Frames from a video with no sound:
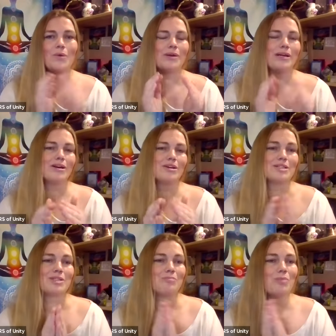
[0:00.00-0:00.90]
We're here to
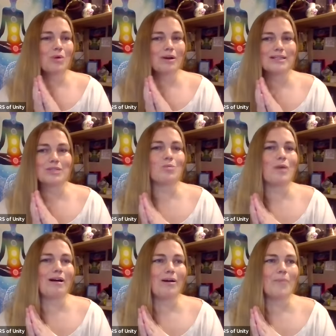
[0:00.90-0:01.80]
support as
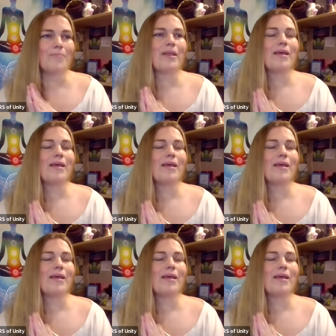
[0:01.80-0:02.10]
well.